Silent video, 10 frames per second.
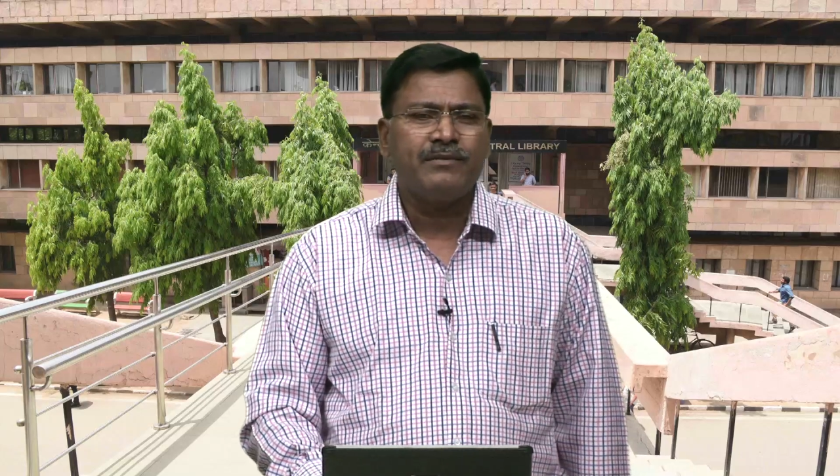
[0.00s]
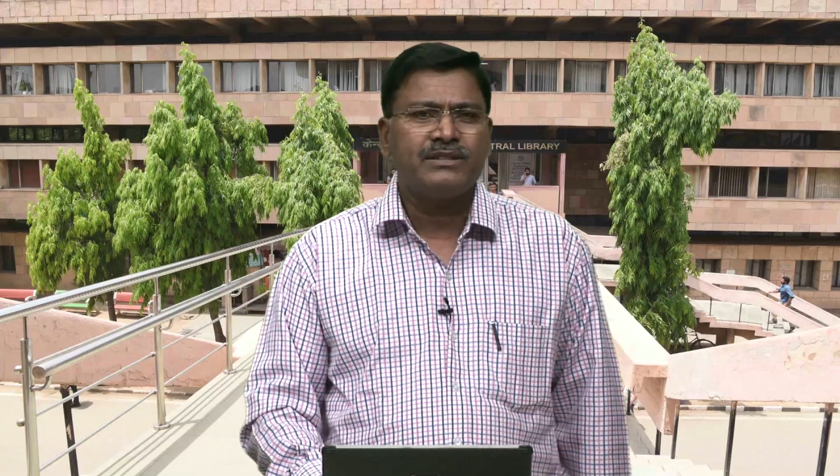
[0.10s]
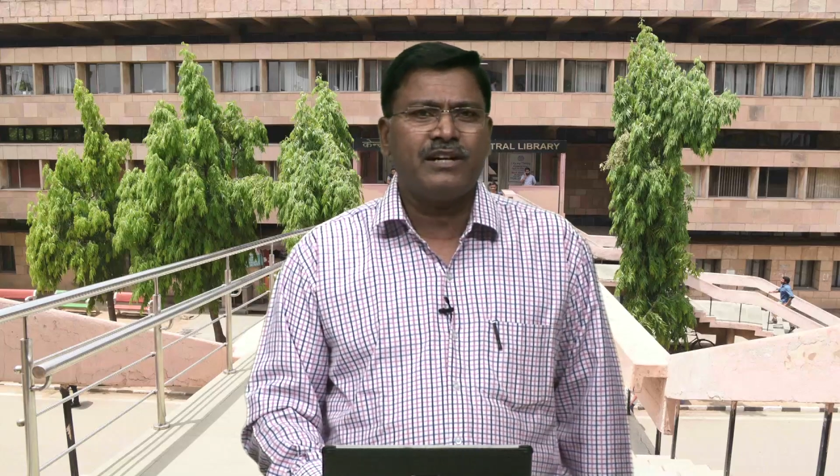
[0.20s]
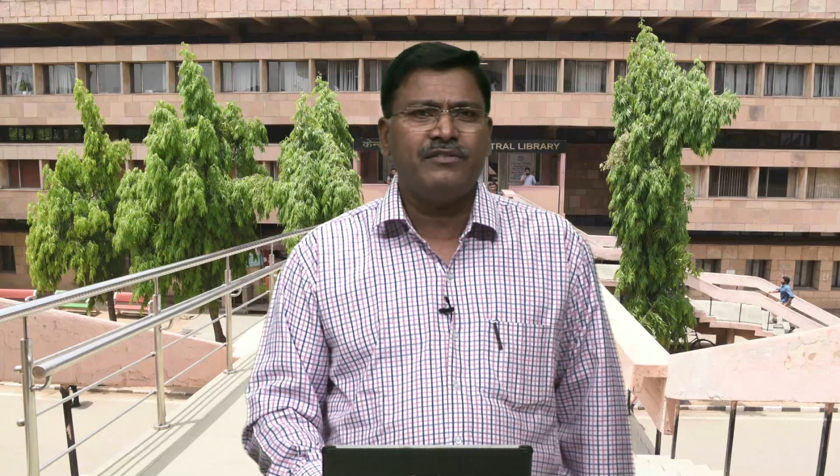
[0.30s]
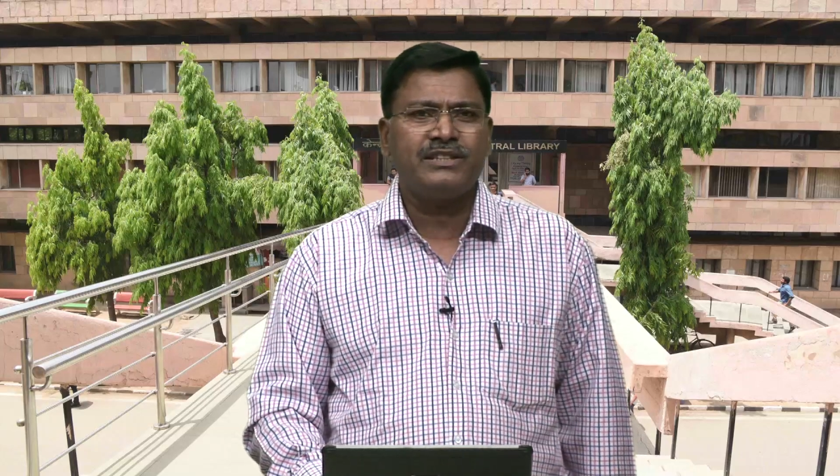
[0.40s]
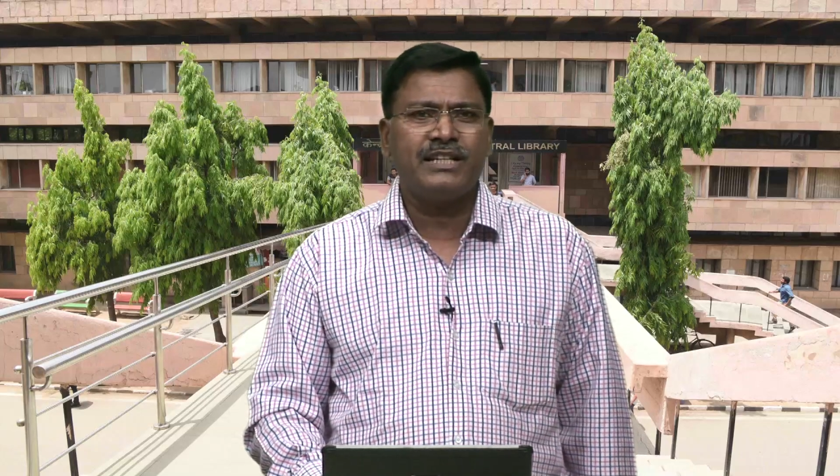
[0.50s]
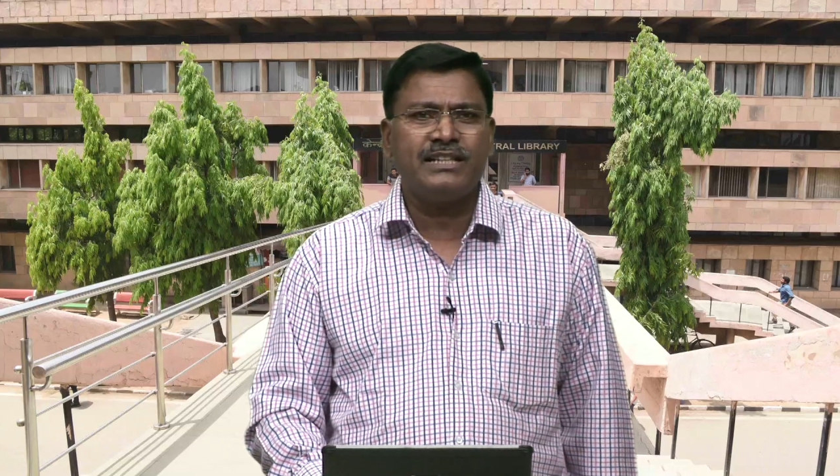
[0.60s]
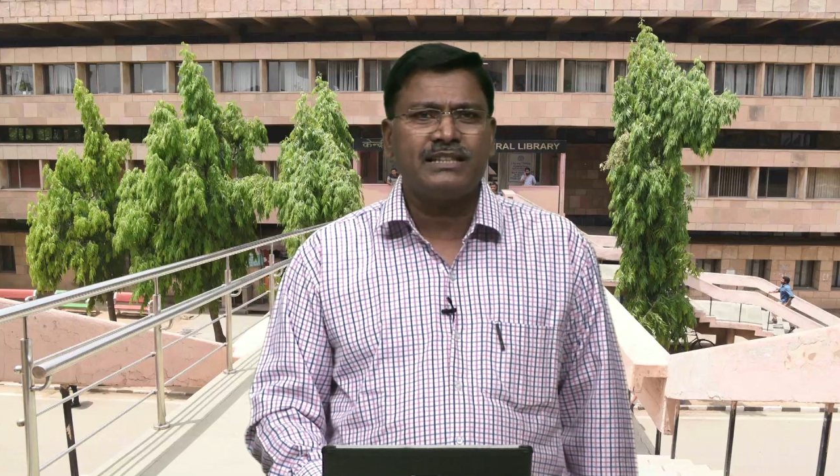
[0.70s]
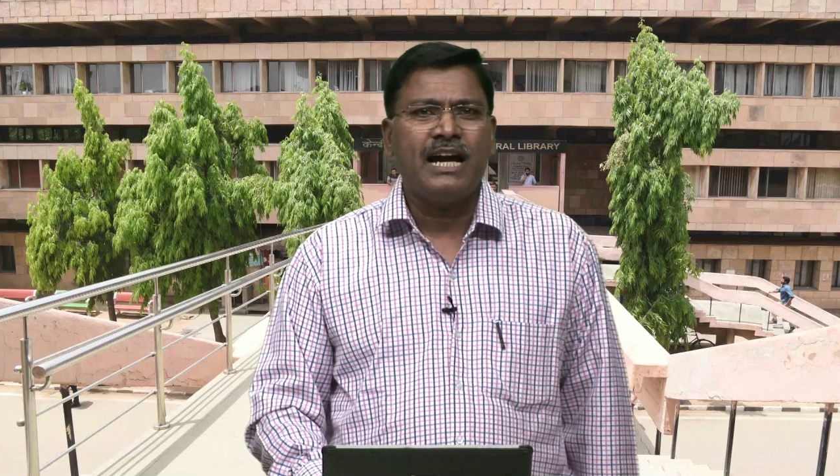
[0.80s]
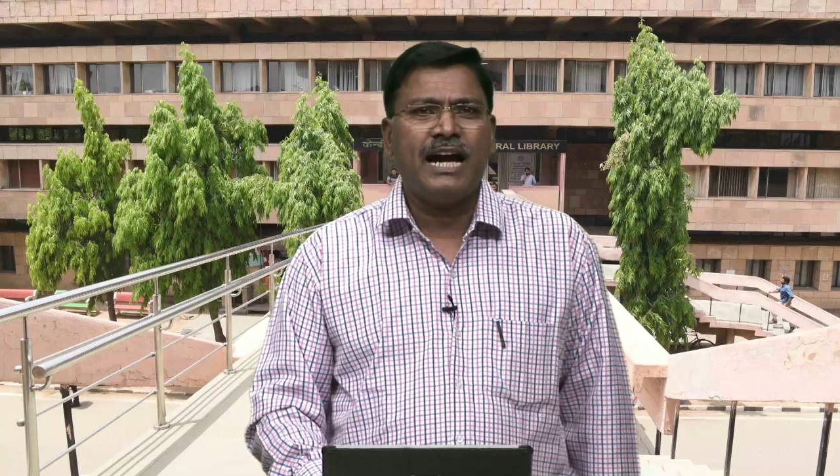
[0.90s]

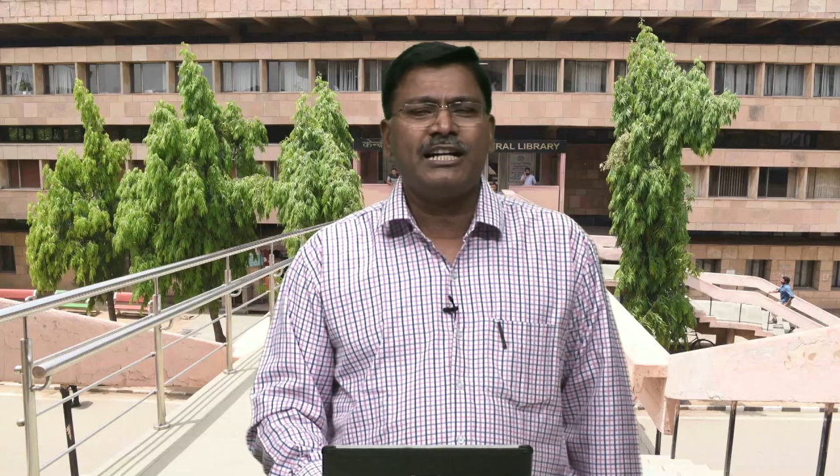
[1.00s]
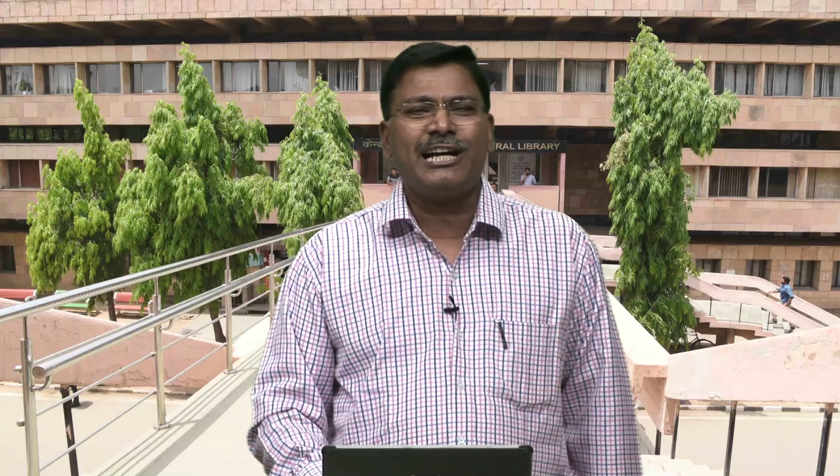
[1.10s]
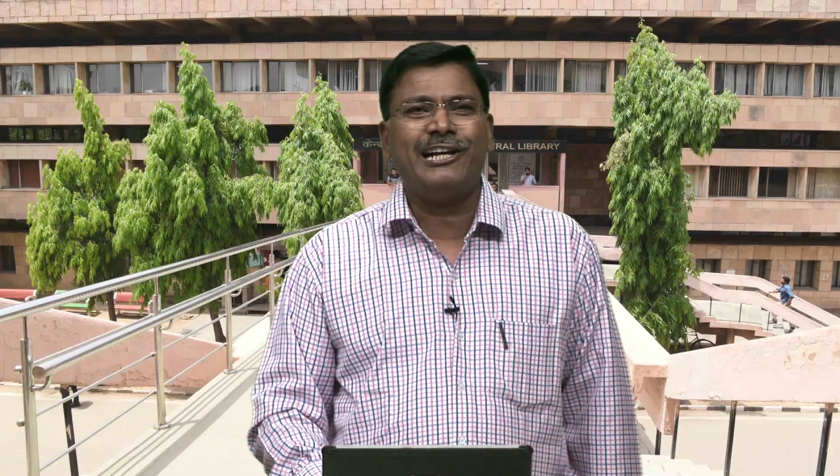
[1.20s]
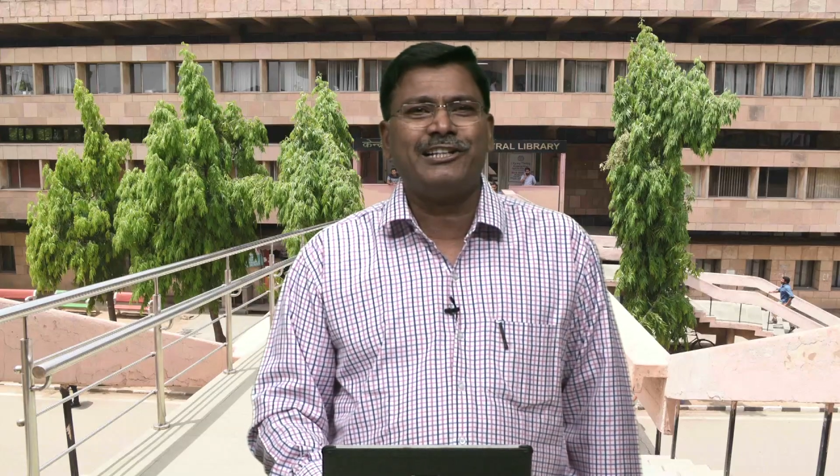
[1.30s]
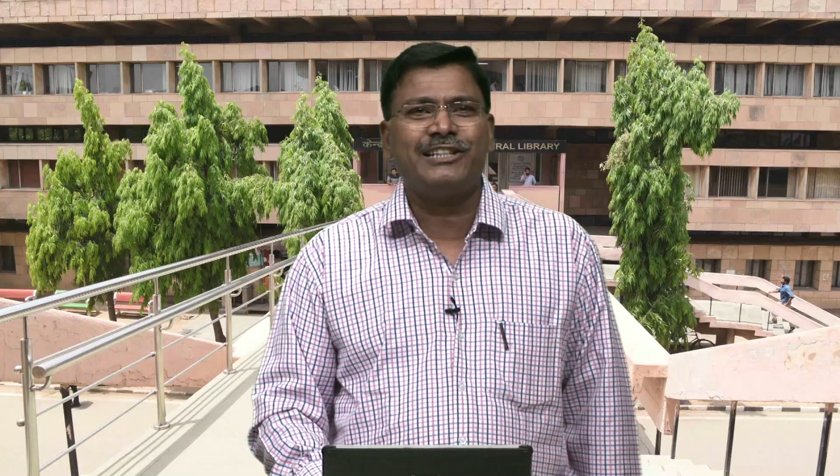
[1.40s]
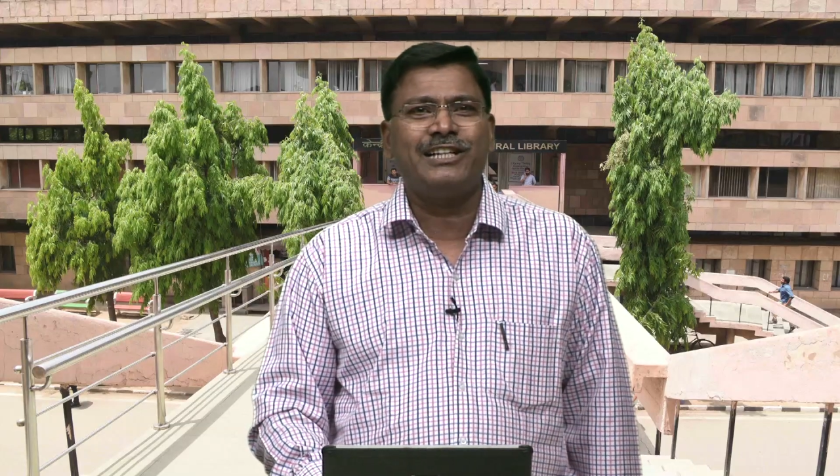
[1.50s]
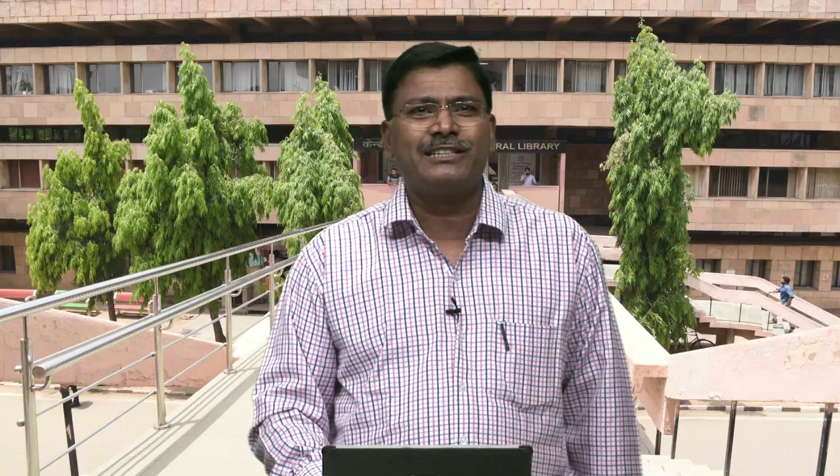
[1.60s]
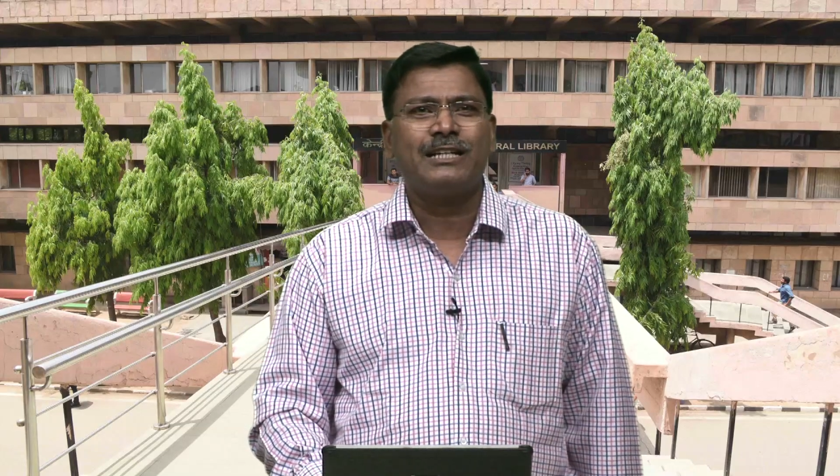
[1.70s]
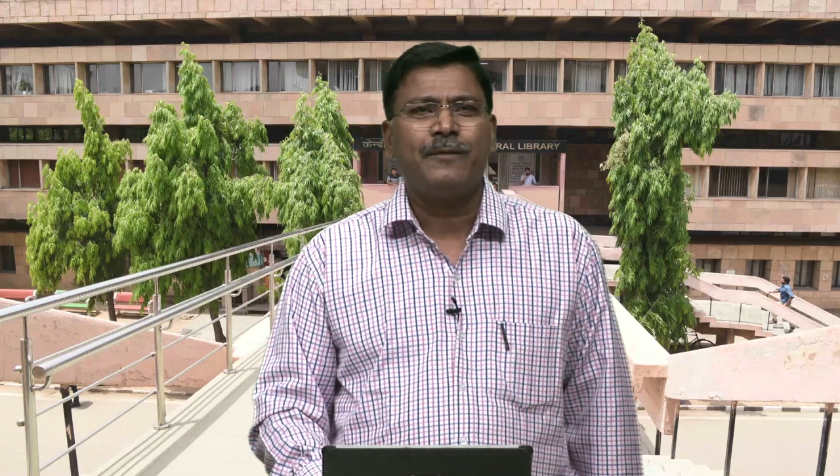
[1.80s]
services and collections.